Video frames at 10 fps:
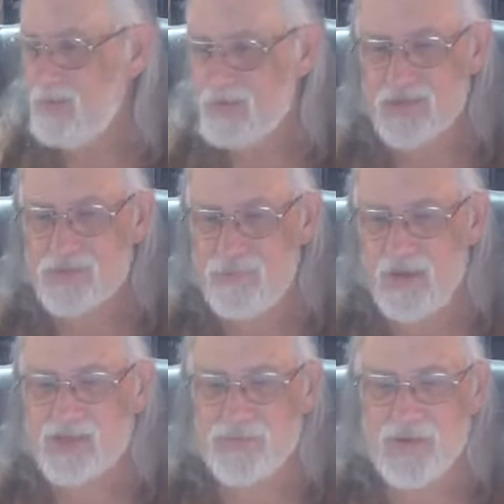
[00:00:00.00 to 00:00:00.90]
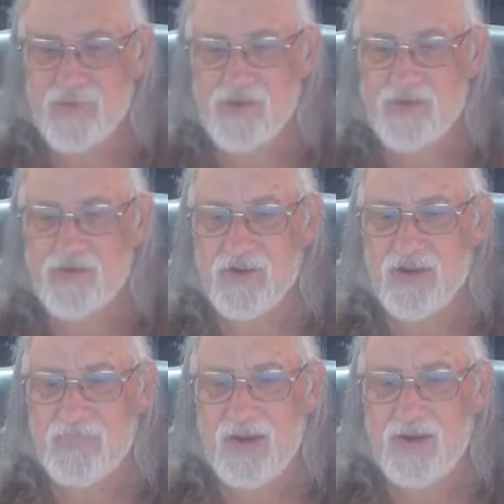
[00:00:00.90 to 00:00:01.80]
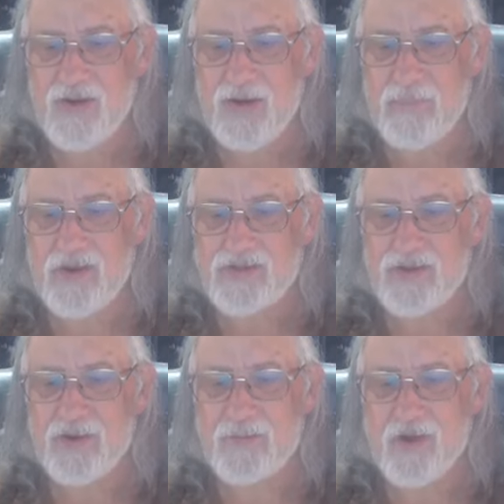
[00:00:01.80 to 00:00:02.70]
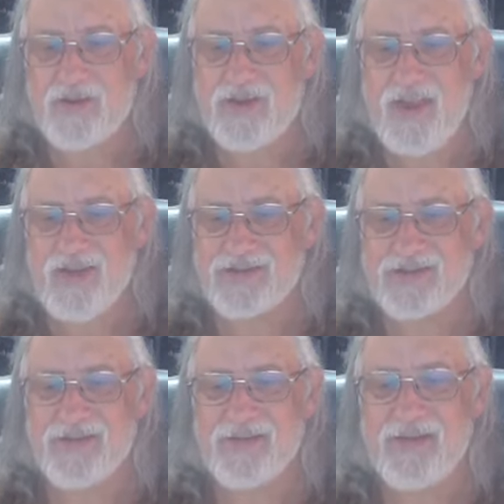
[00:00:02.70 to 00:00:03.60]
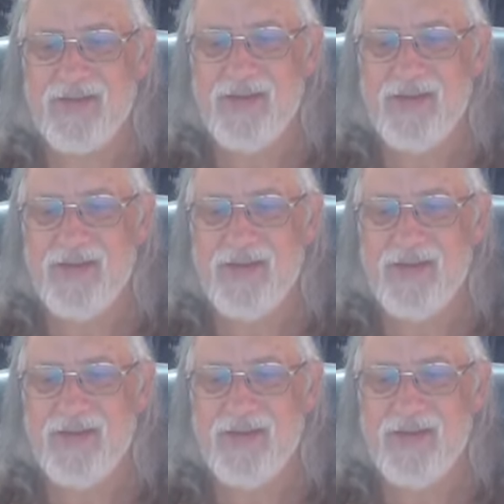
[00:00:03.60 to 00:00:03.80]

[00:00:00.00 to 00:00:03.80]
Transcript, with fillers: It just makes me wonder, am I, am I still broadcasting?